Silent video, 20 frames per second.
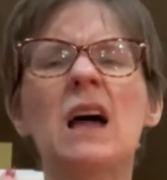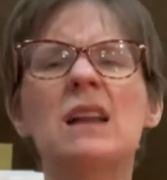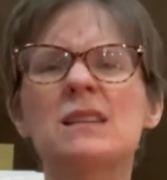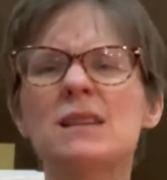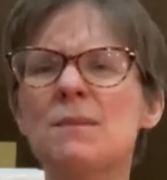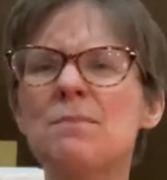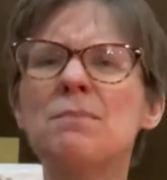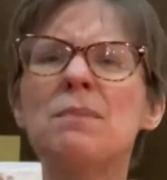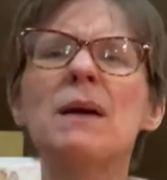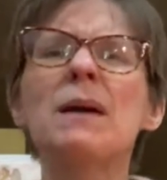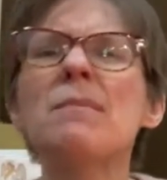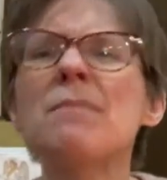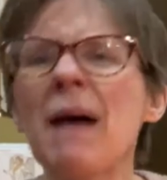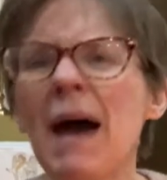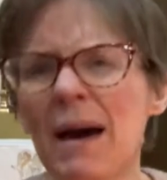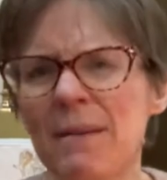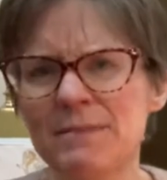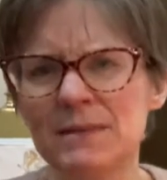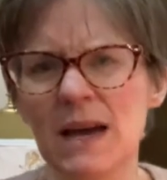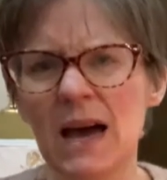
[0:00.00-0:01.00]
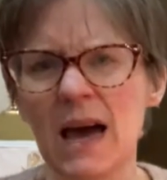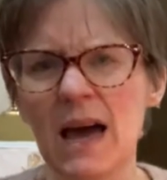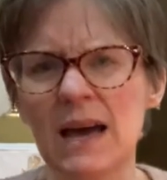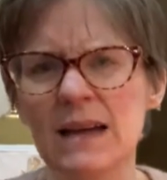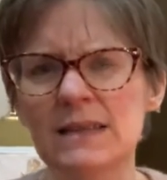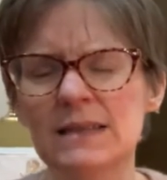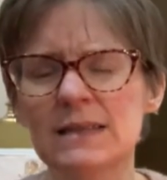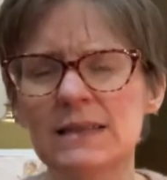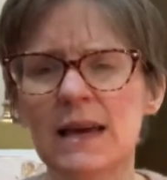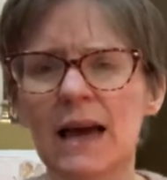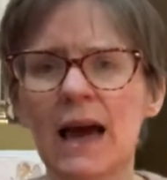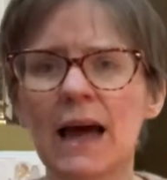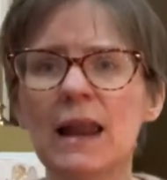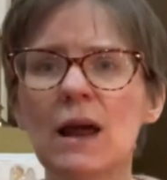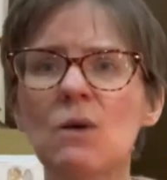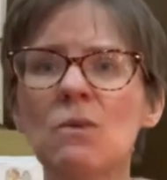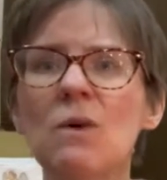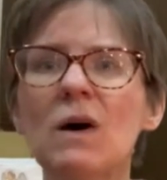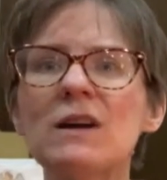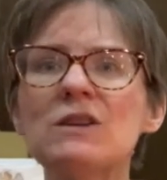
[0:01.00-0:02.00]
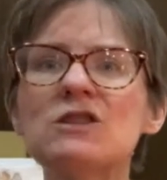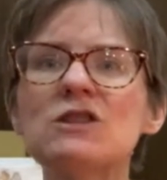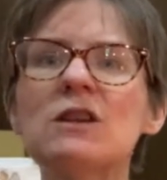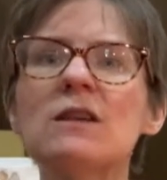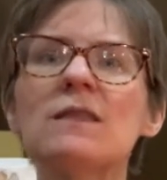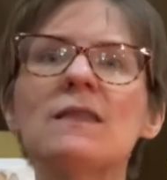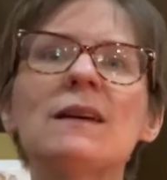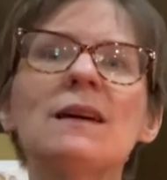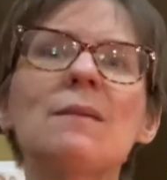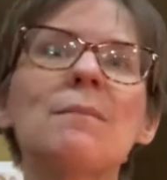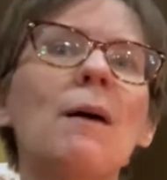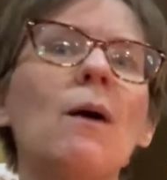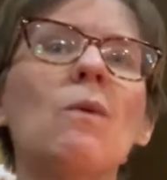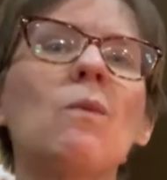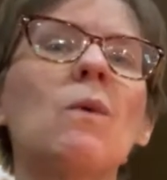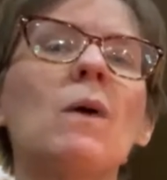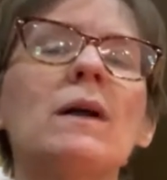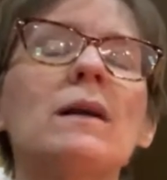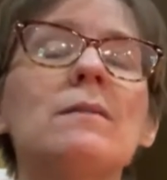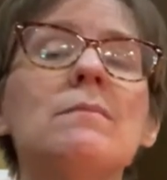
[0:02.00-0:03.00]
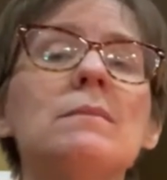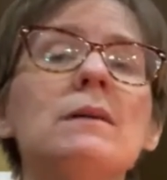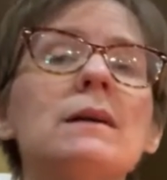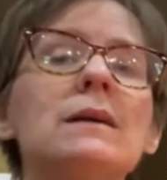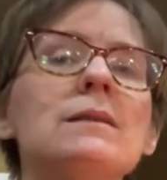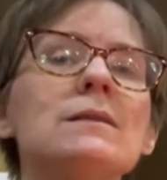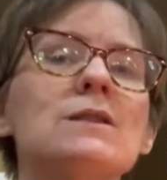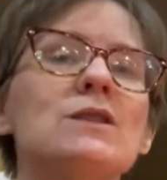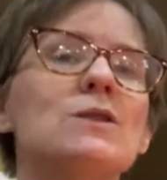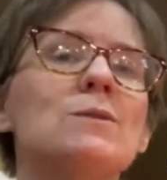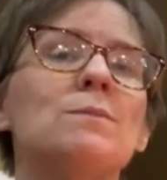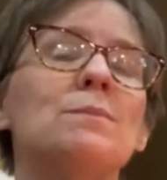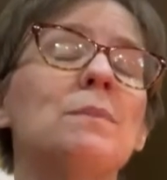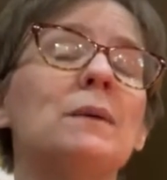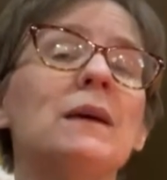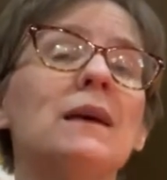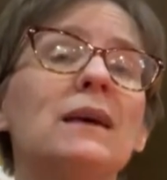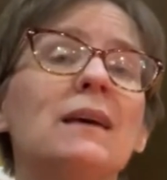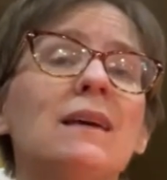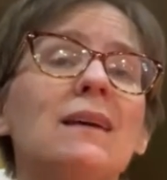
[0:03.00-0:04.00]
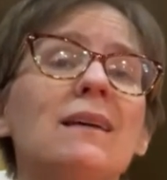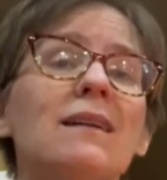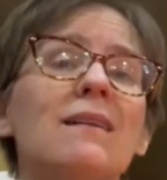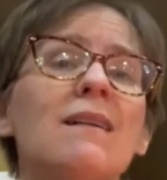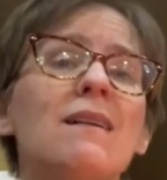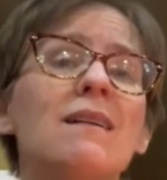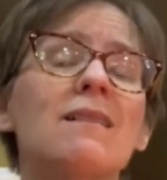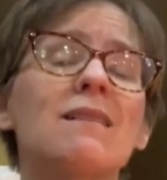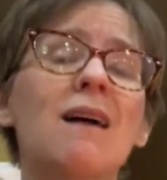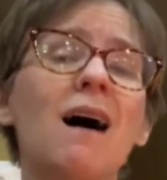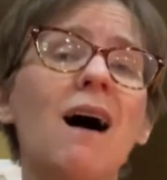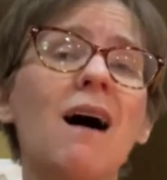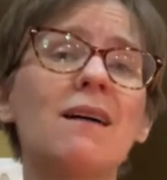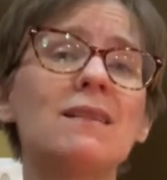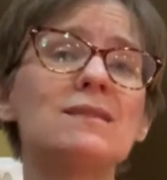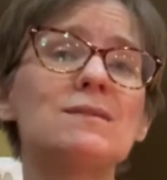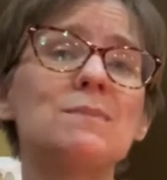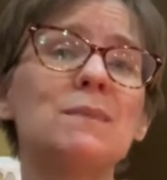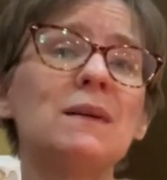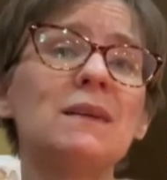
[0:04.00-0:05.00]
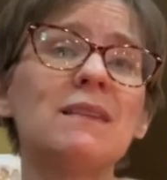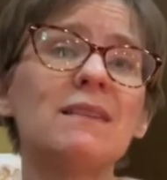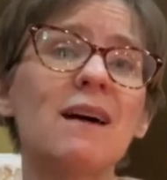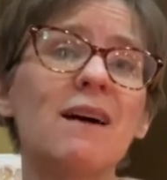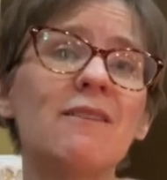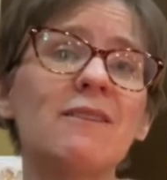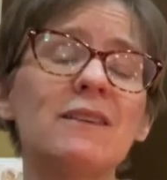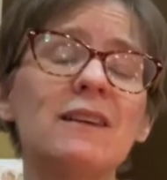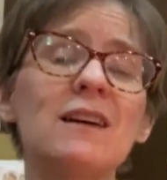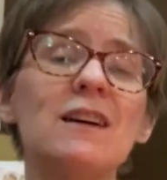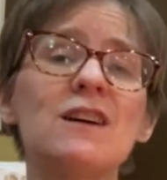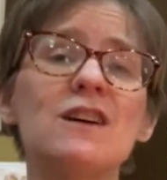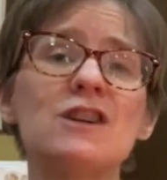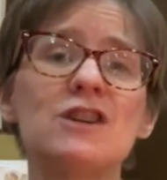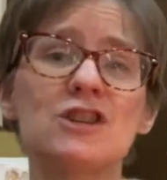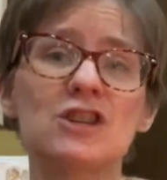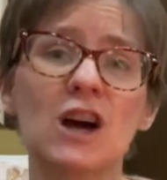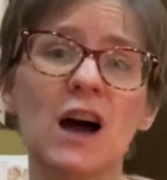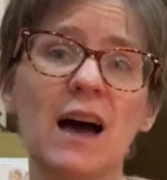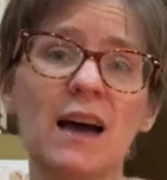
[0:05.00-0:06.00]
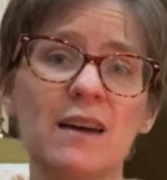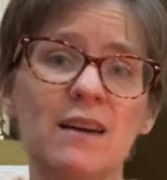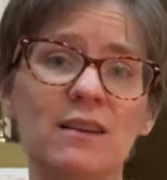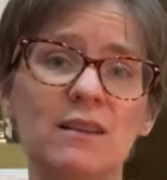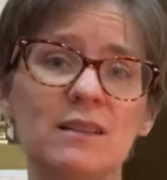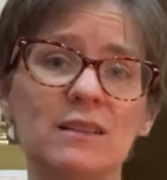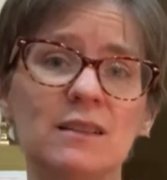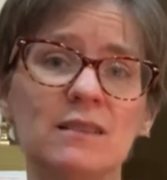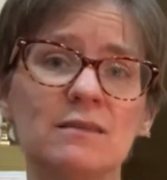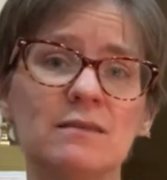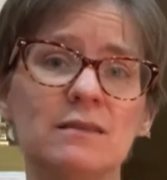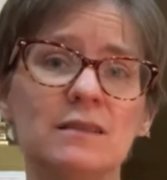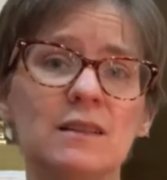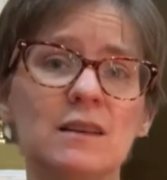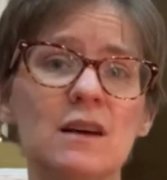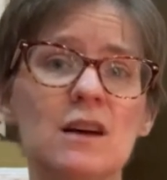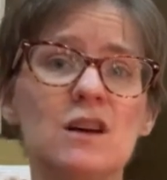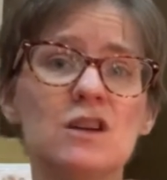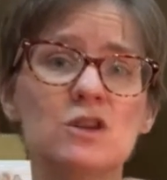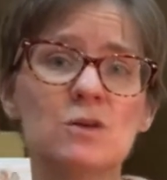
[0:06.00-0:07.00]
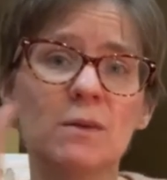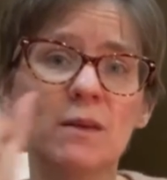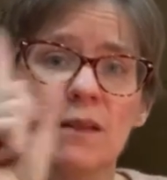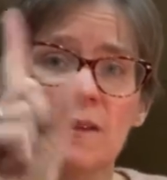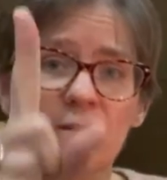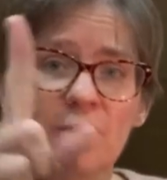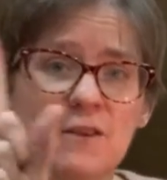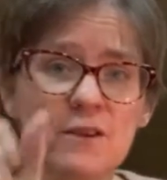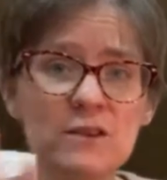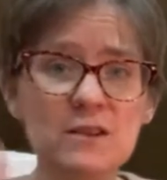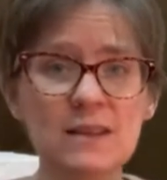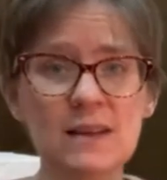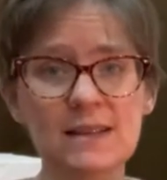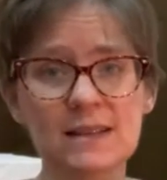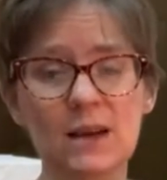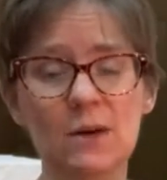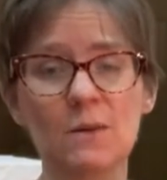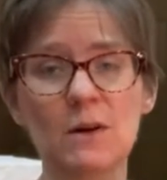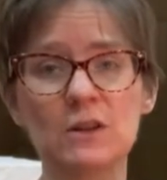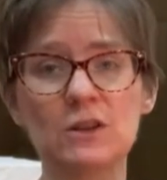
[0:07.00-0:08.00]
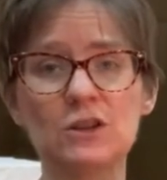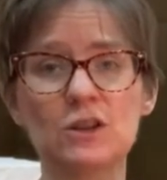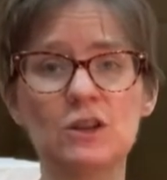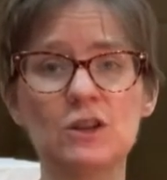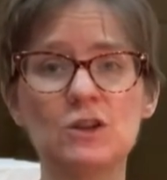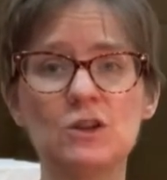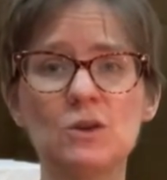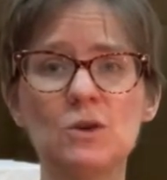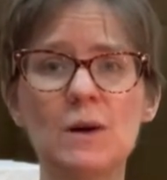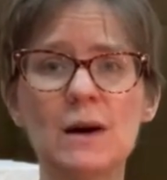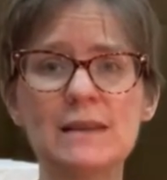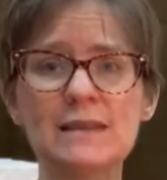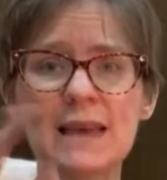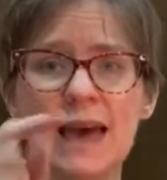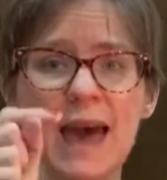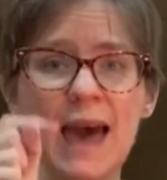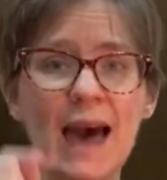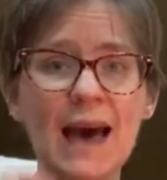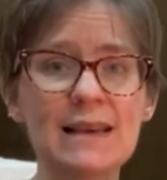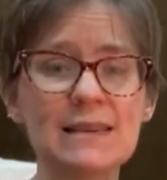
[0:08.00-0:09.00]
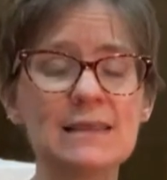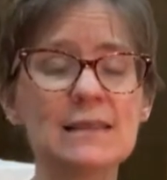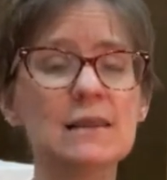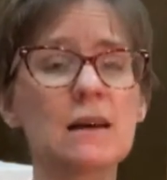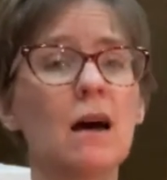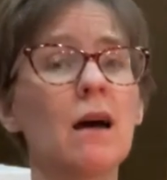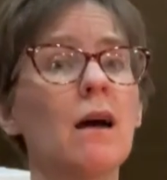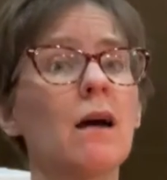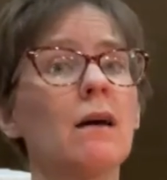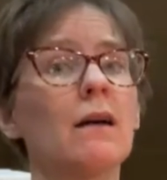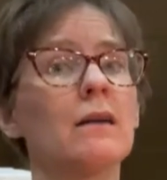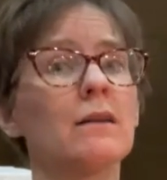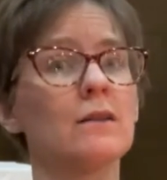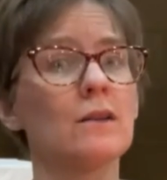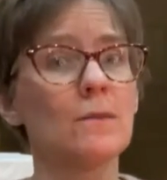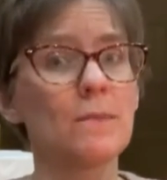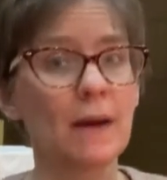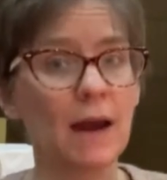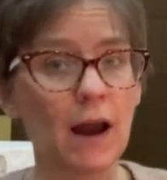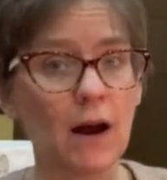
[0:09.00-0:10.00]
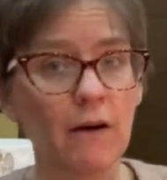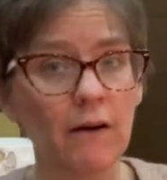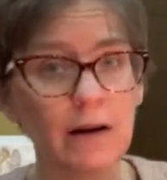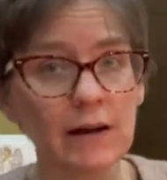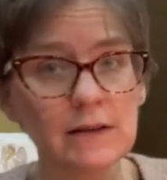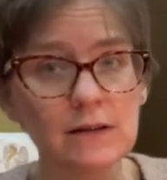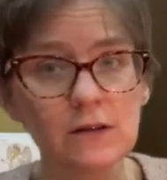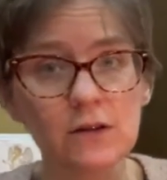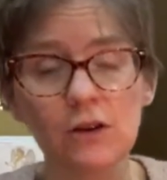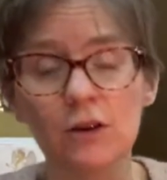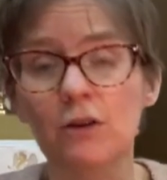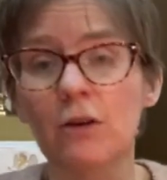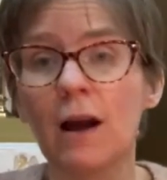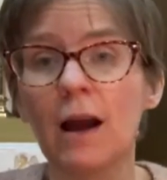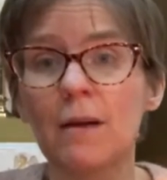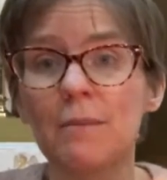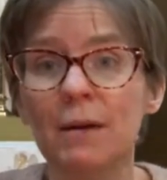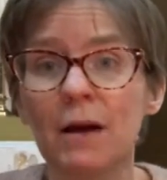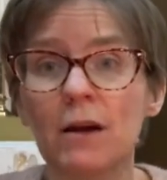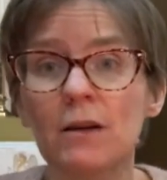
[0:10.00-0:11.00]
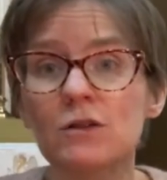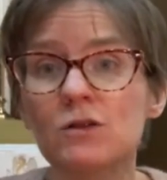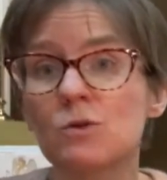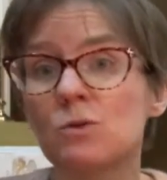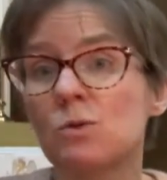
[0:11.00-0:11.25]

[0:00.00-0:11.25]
to be baptized. And I want you to think about what it means to be God's beloved child. So one of the first things I want you to do is ask your parents or your grandparents